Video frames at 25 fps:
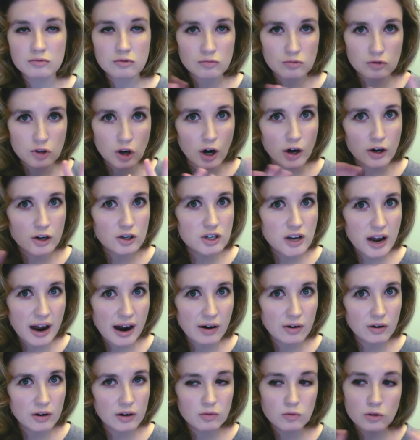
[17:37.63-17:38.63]
Dark
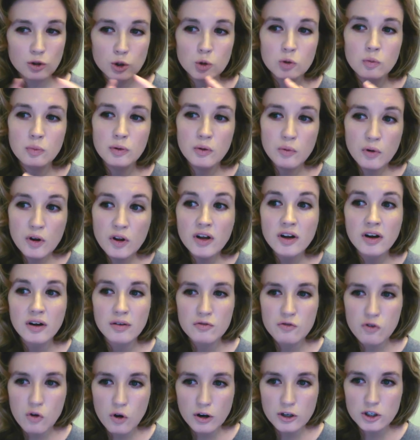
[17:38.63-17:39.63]
Tower, which would be really
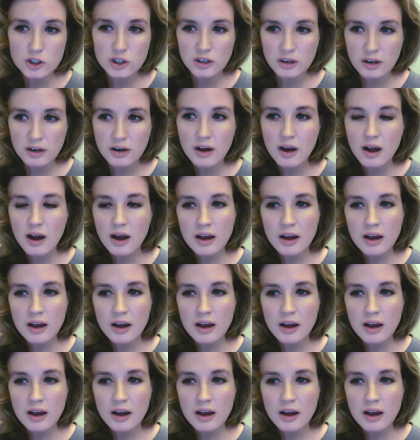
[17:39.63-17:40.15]
unfortunate.